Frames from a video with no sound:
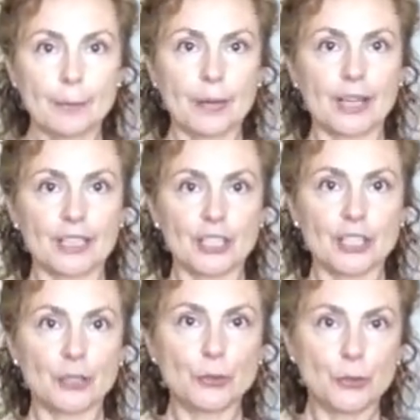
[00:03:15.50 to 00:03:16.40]
But
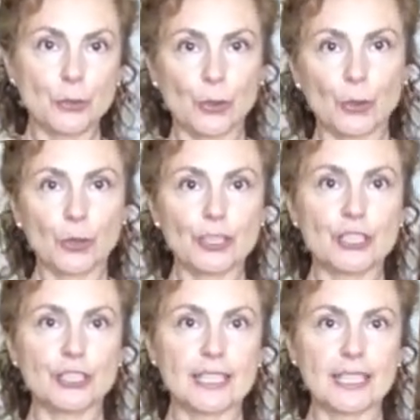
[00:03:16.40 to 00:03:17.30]
you roll
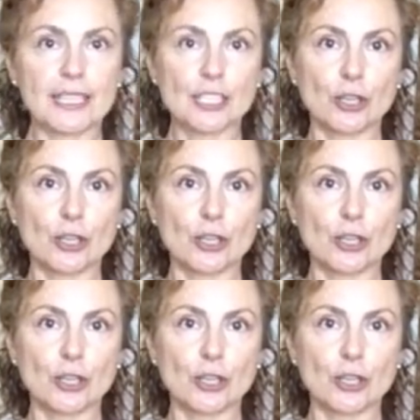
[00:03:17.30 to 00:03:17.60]
your knees